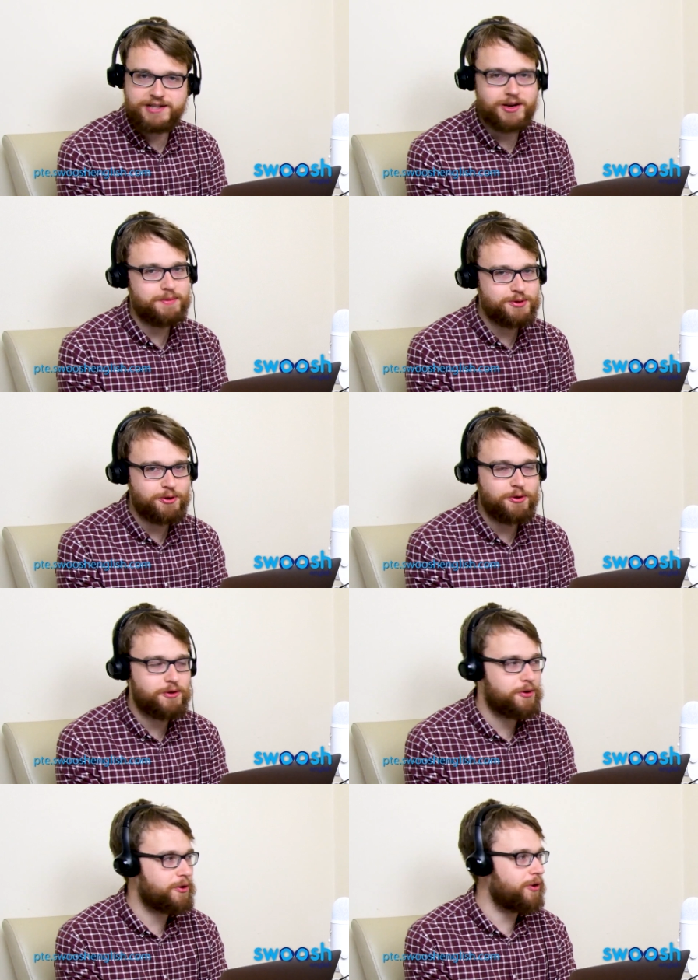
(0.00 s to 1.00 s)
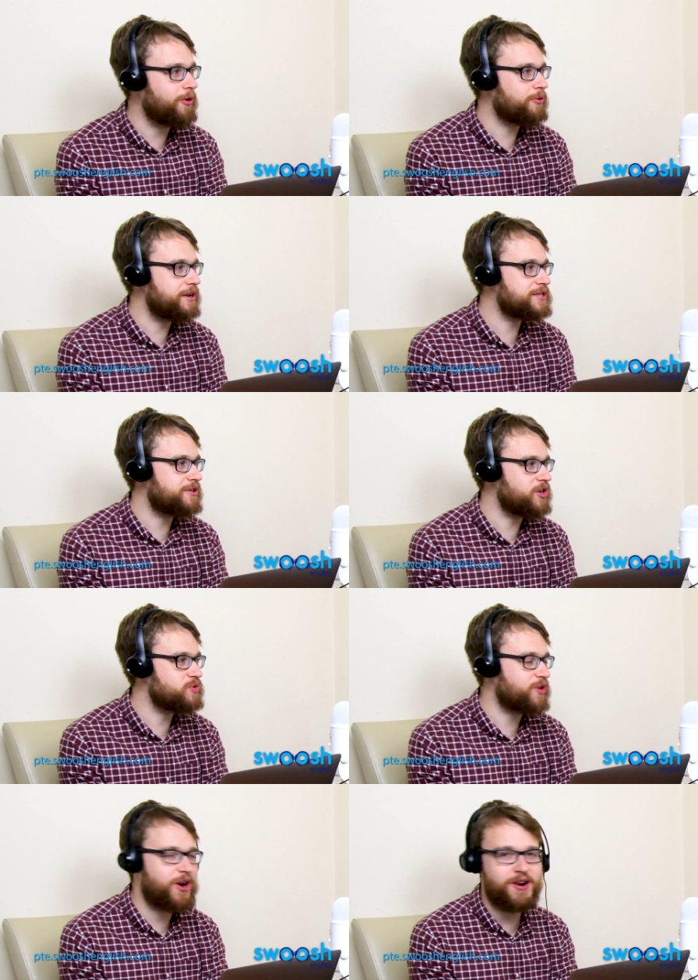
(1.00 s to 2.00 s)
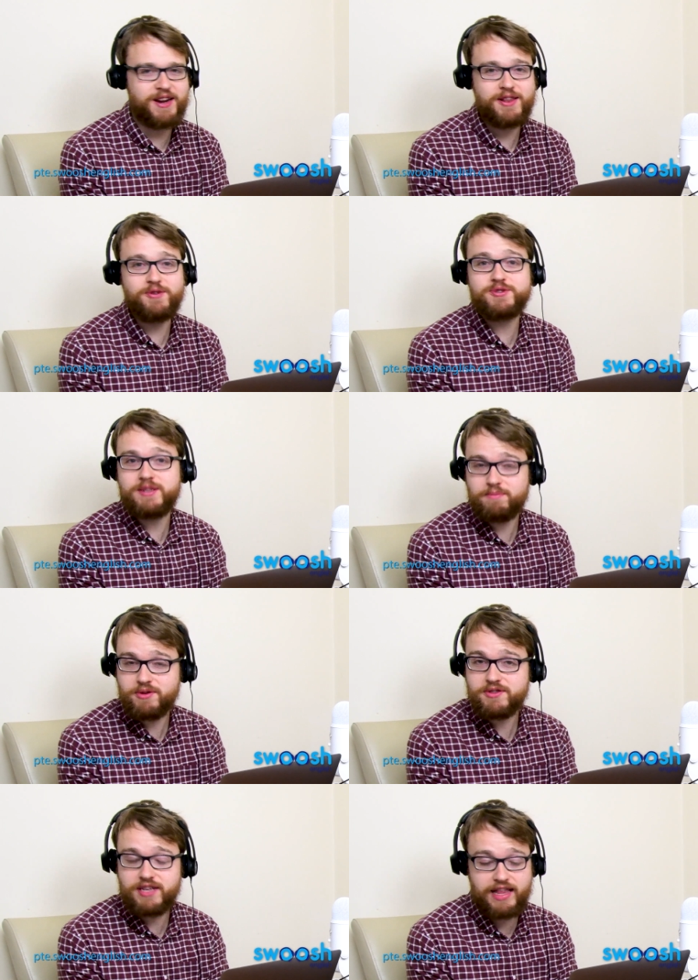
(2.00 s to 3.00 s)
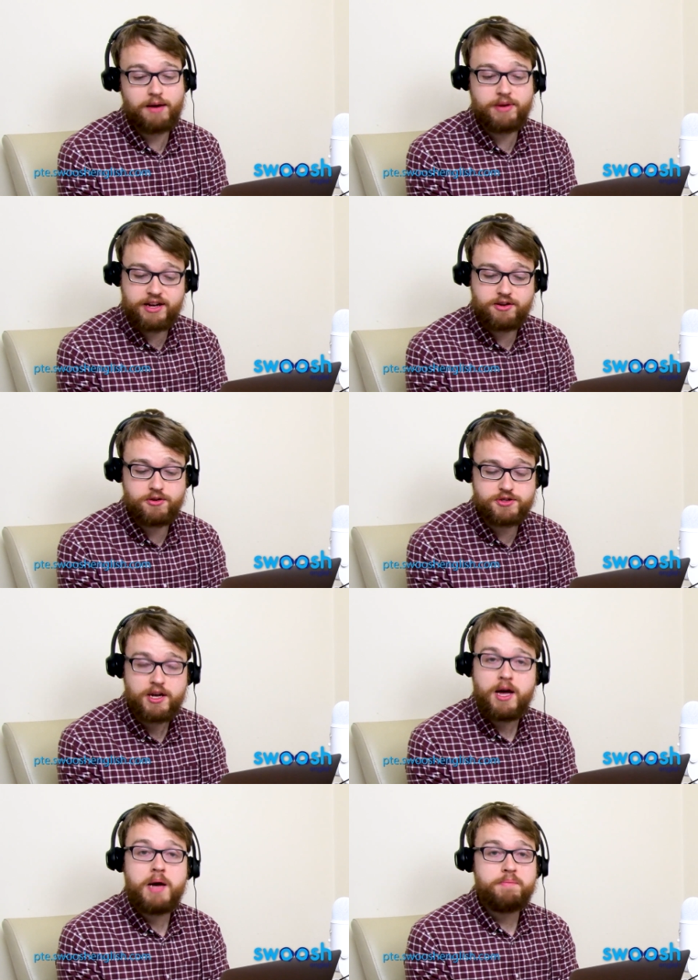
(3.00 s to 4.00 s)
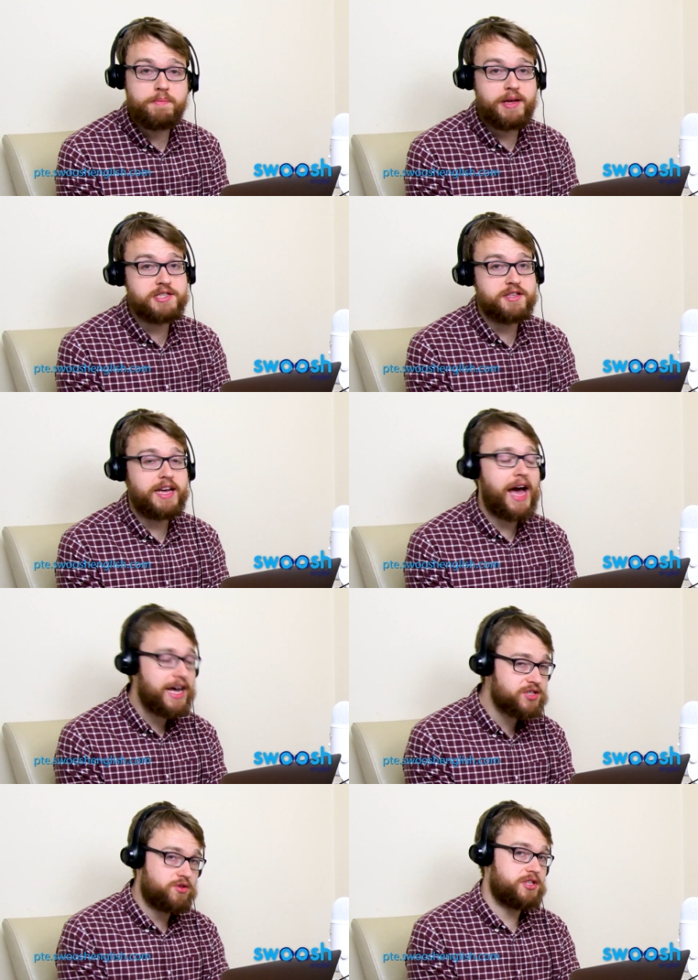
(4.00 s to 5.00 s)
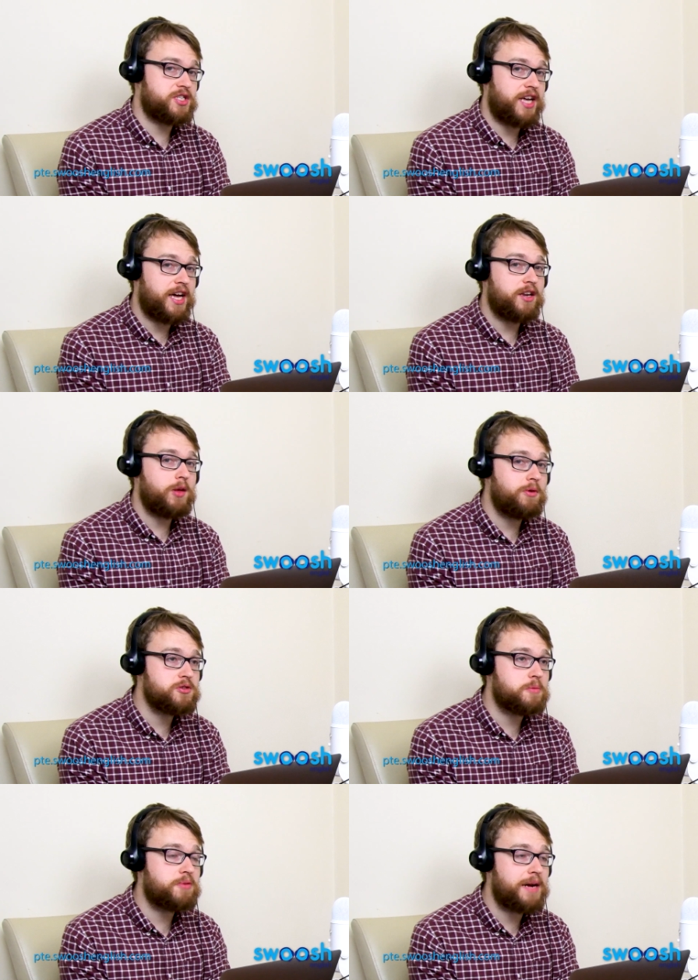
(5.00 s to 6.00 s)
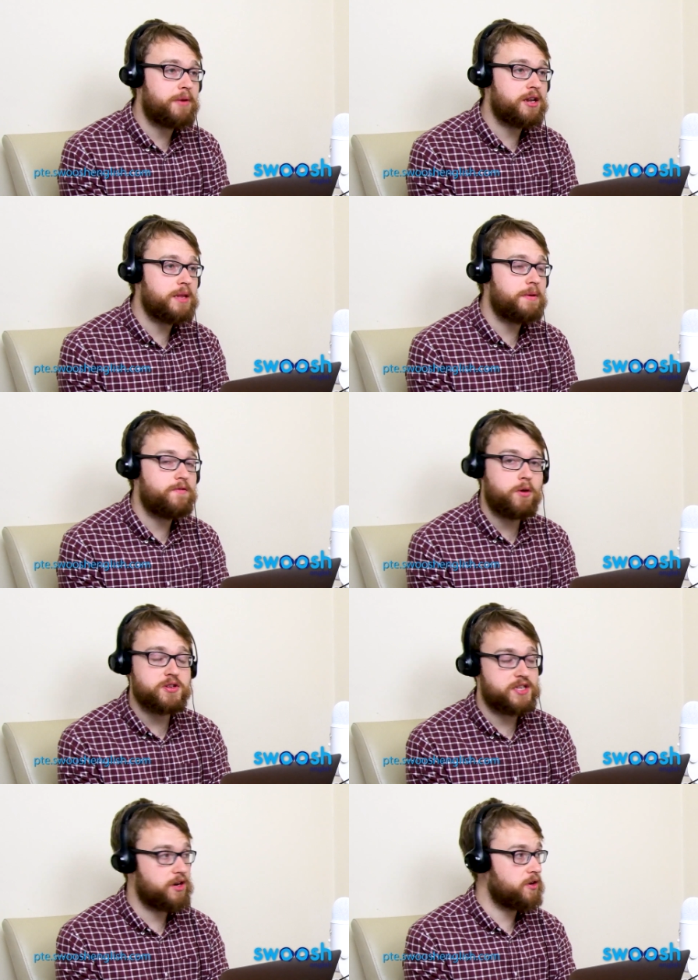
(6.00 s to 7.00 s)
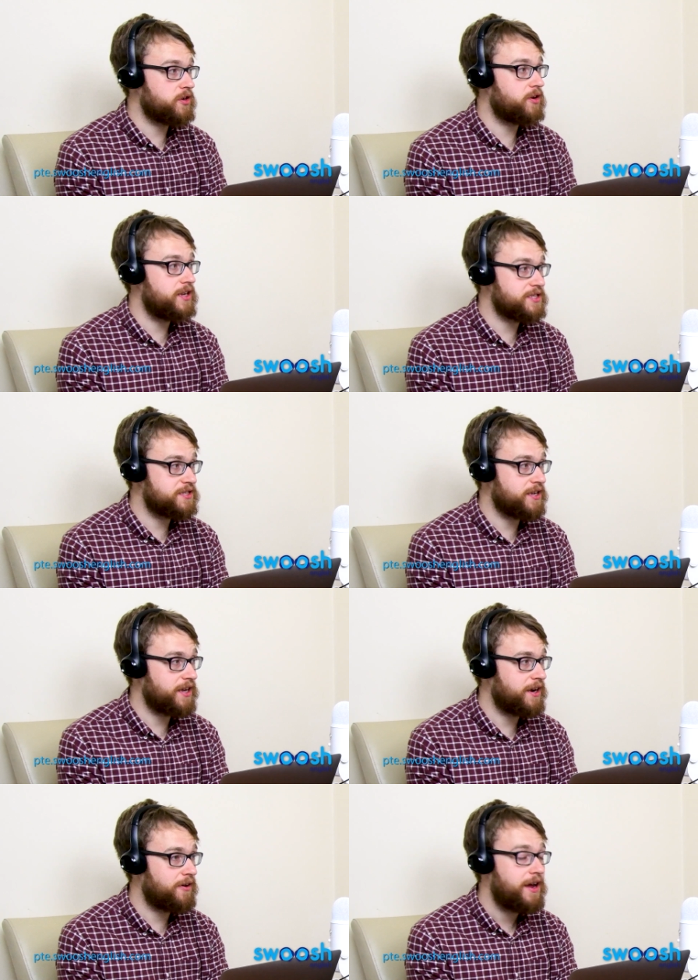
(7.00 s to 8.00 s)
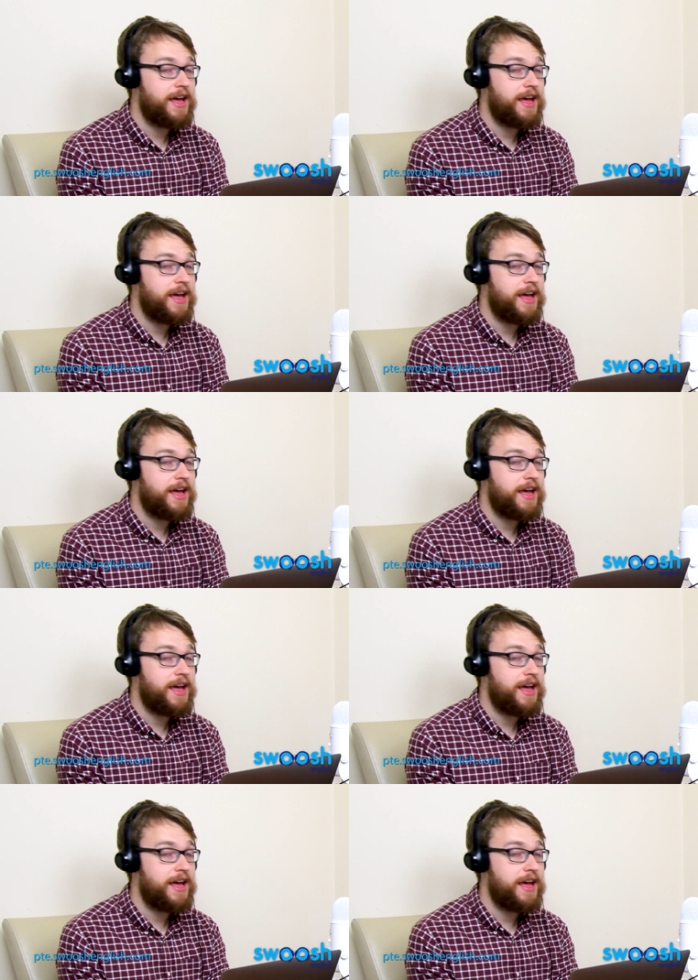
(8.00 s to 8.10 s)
That's up to you to do your own research regarding those symbols that we can use. But basically, as Una said, you want to primarily be focusing on your listening here.